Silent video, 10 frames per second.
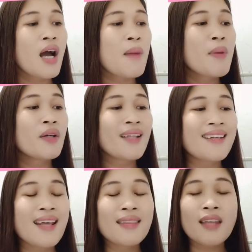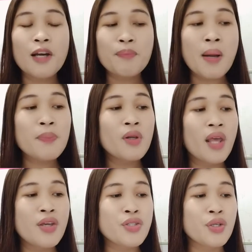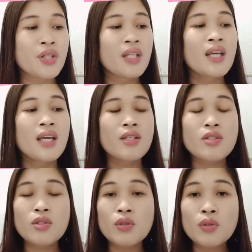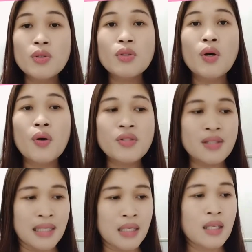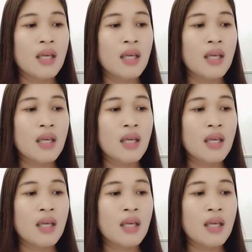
about an entire population is too costly,